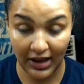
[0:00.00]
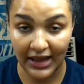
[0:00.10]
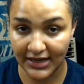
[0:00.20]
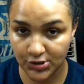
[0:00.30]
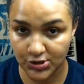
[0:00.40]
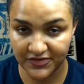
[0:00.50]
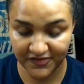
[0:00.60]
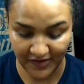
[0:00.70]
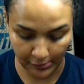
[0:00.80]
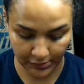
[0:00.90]
I actually
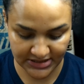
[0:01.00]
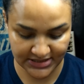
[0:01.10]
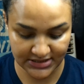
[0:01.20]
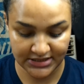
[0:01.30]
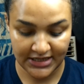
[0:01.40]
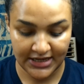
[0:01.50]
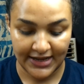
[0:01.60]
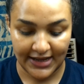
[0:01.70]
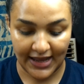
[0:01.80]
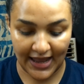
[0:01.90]
found it
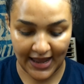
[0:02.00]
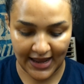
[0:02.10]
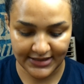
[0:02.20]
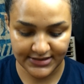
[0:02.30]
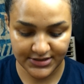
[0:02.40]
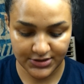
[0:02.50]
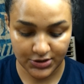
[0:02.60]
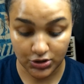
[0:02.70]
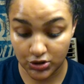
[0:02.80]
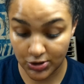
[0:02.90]
at
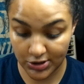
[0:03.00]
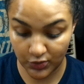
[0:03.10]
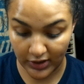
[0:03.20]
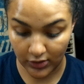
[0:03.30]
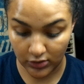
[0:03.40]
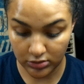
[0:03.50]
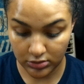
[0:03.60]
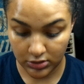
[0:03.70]
Goodwill.